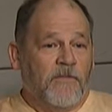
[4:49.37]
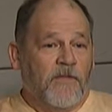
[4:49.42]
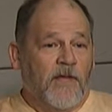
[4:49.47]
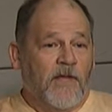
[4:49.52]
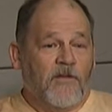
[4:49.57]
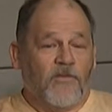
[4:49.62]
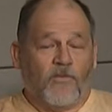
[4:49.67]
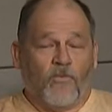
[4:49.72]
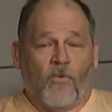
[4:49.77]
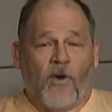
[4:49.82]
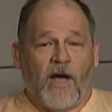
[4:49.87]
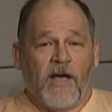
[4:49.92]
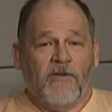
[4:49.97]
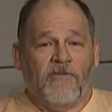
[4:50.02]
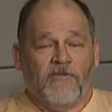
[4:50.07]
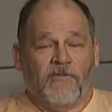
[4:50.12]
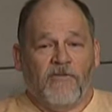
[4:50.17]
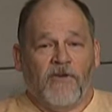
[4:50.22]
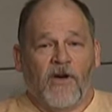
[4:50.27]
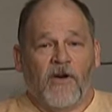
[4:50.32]
his
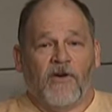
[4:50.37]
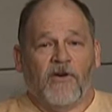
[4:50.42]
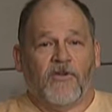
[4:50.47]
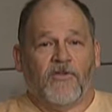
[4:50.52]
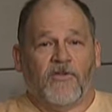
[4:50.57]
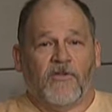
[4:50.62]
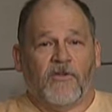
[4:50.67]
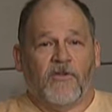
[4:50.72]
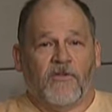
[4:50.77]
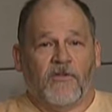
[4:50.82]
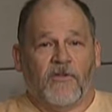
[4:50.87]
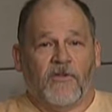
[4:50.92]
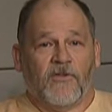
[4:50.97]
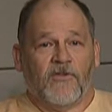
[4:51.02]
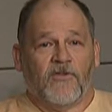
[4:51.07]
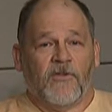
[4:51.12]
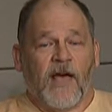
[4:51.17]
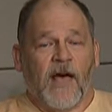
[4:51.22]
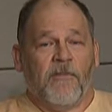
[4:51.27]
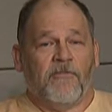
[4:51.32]
wife noticed the
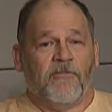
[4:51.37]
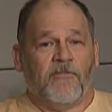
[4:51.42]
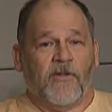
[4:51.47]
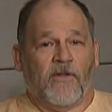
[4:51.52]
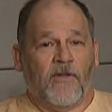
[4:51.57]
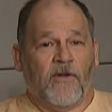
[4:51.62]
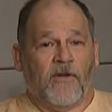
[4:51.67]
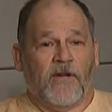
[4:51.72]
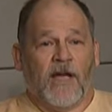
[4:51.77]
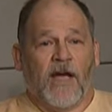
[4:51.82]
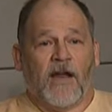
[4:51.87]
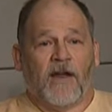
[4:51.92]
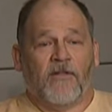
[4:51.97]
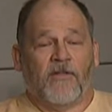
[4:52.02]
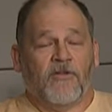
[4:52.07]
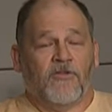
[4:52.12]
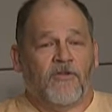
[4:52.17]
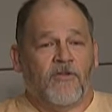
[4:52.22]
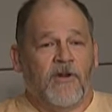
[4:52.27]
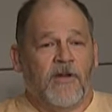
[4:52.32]
sap flowing out of
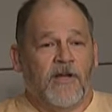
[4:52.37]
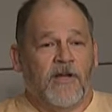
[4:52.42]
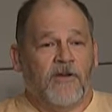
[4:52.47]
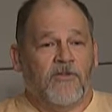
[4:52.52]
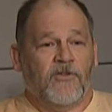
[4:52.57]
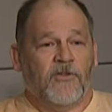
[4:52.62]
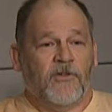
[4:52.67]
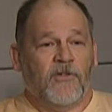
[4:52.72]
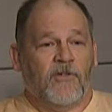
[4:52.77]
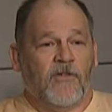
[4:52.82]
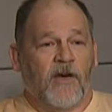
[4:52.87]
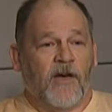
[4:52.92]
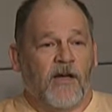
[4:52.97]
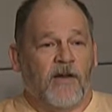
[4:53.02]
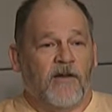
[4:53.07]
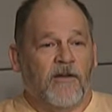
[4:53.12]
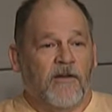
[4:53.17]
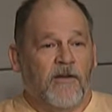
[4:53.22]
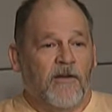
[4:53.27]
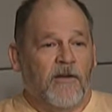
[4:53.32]
the tree, and she
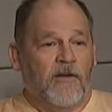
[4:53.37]
thought,